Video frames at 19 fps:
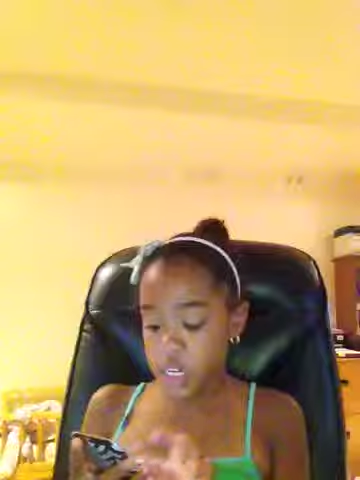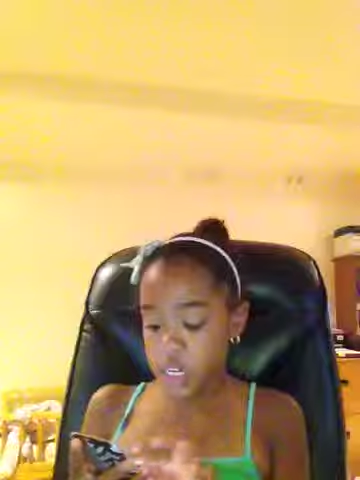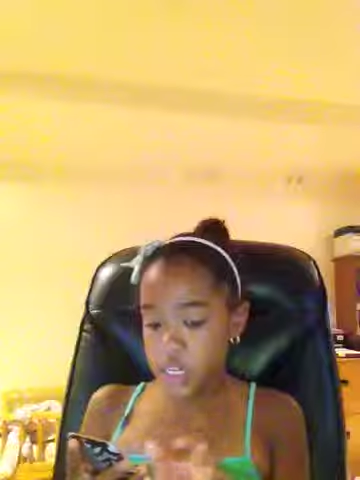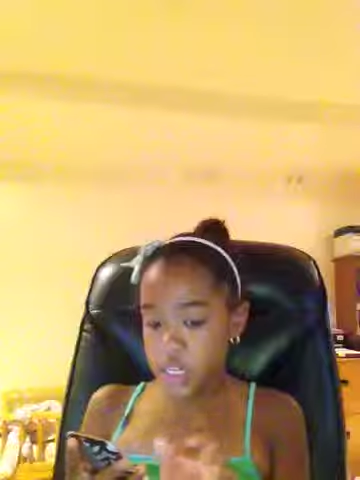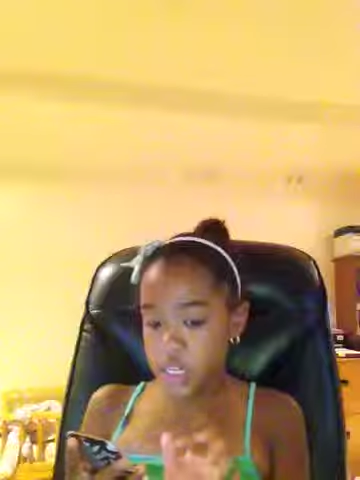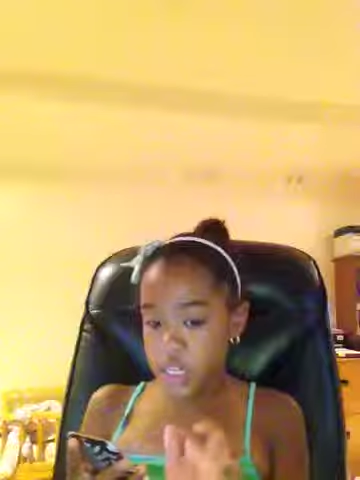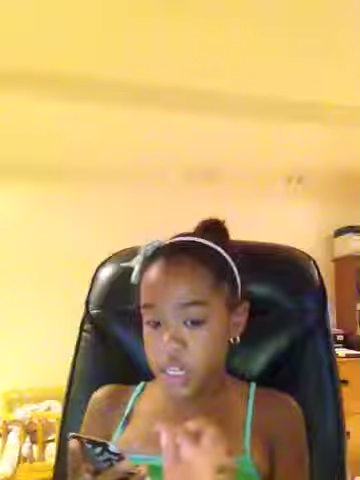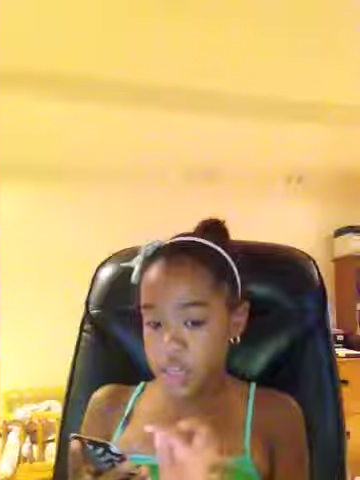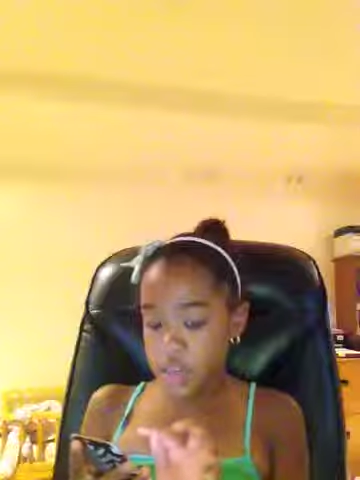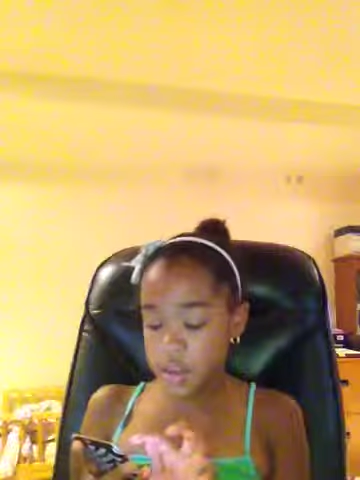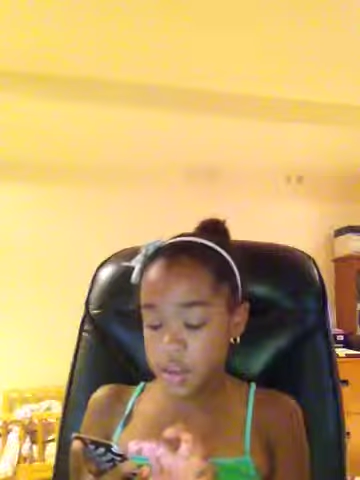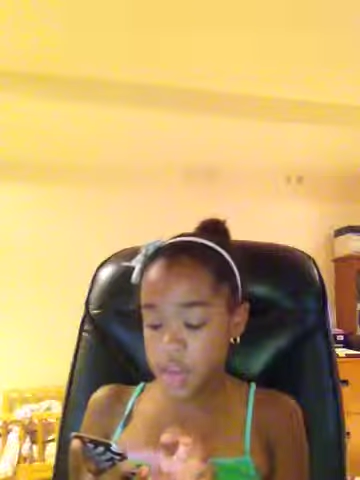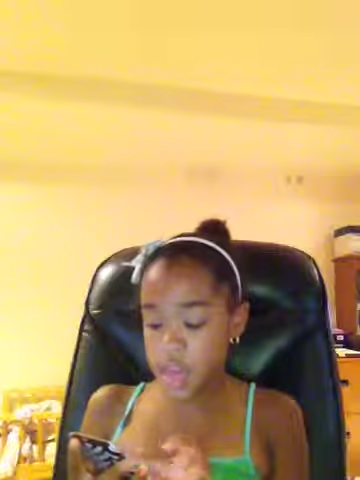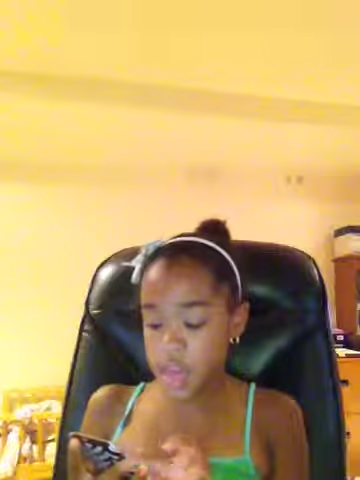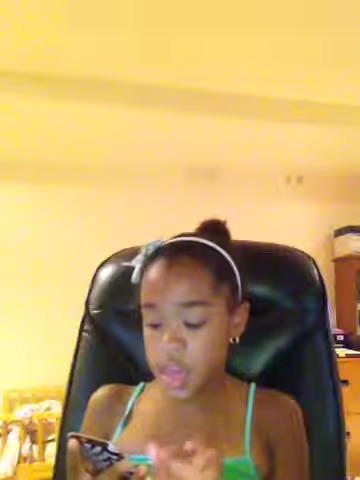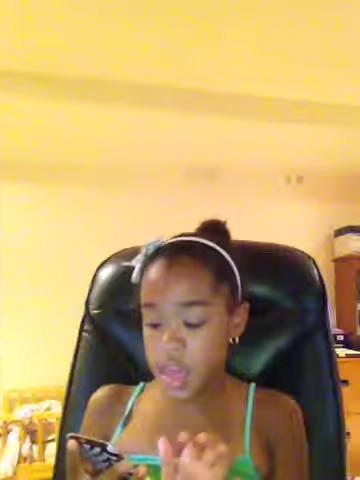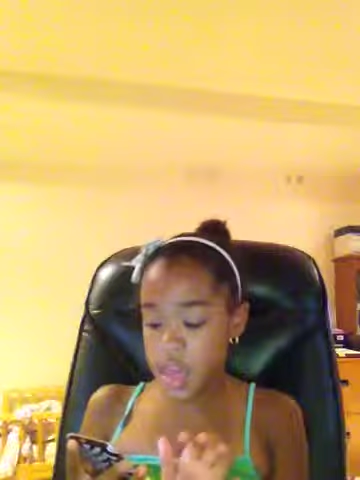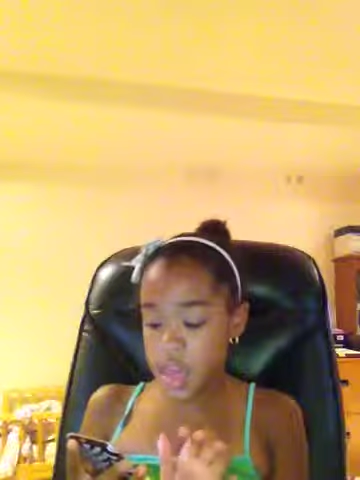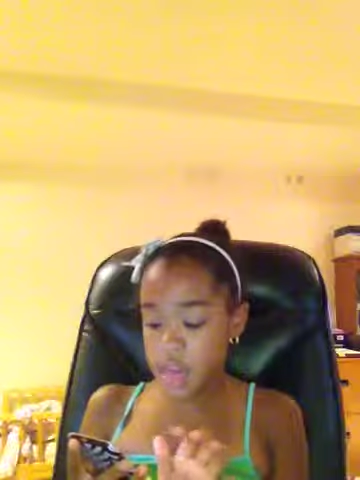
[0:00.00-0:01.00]
I didn't tell you
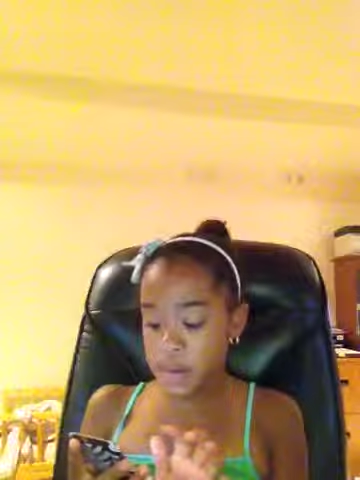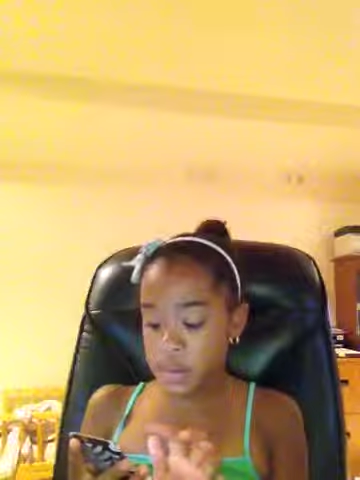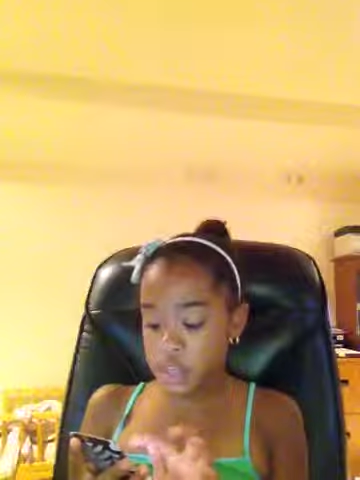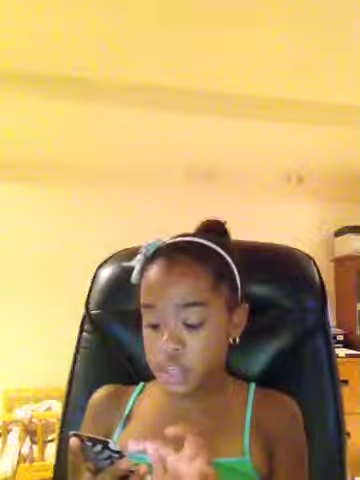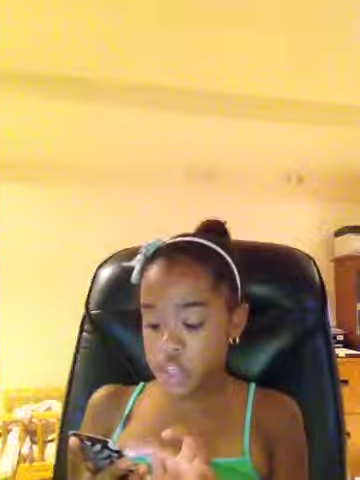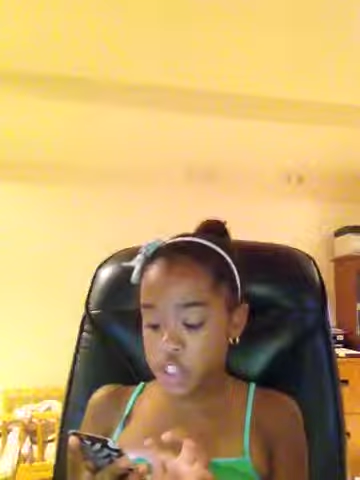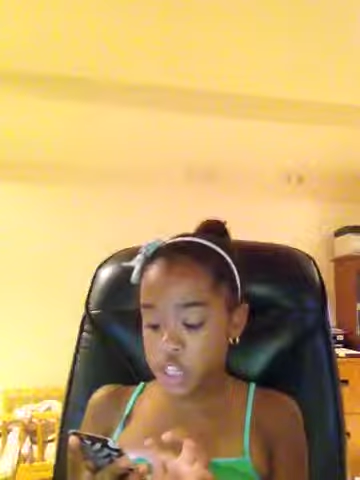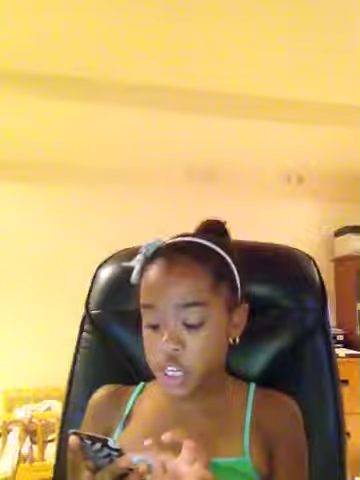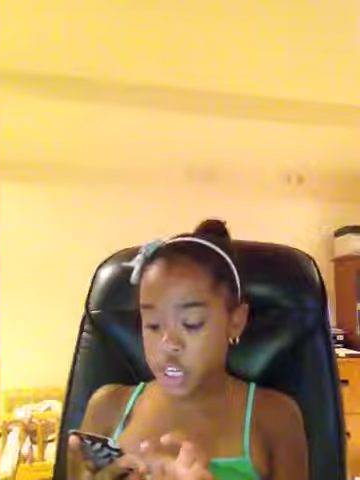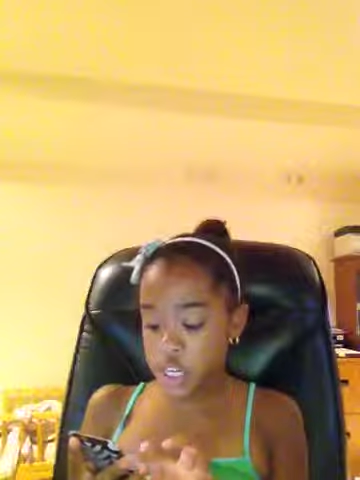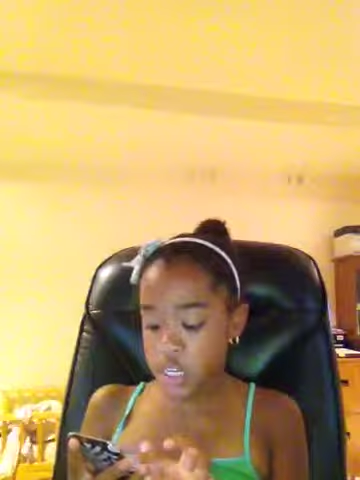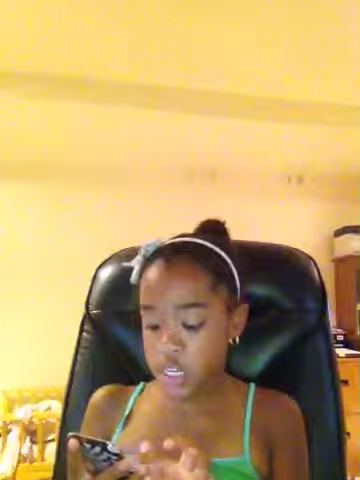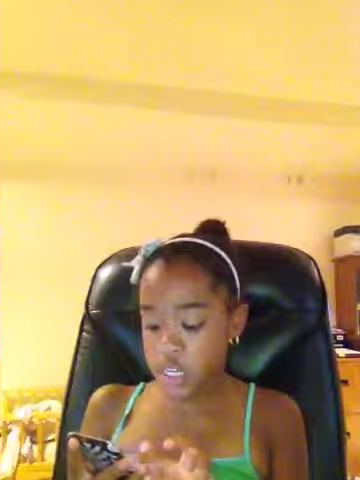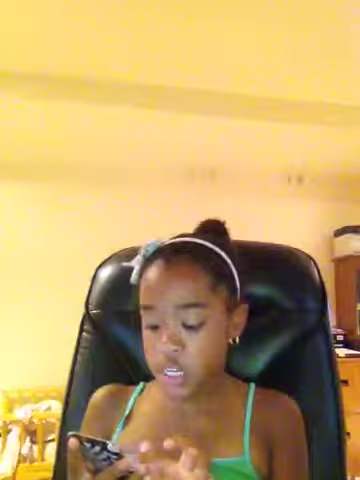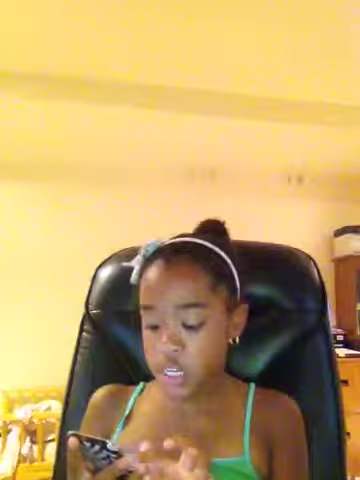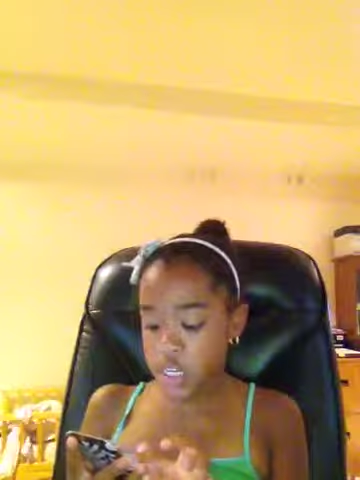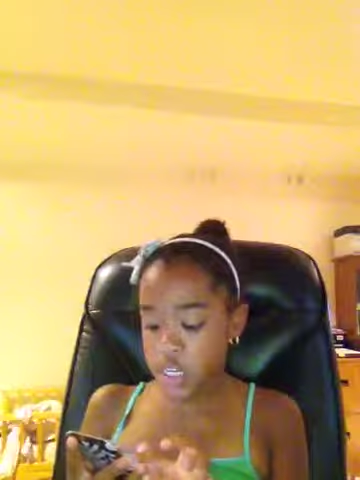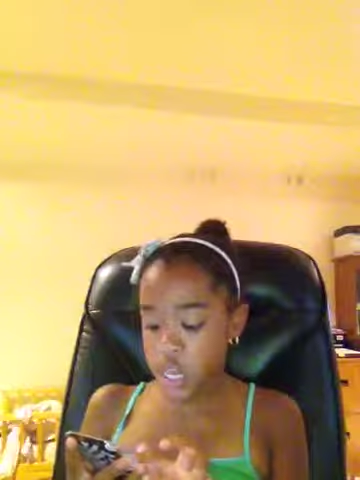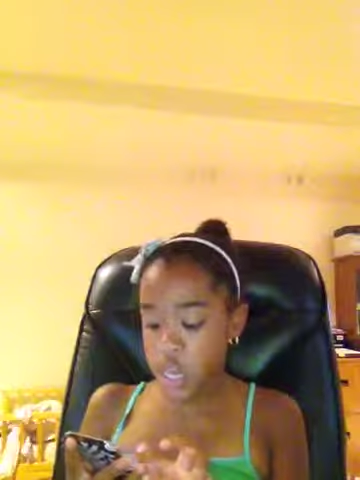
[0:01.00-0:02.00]
that. And I'm just checking to see.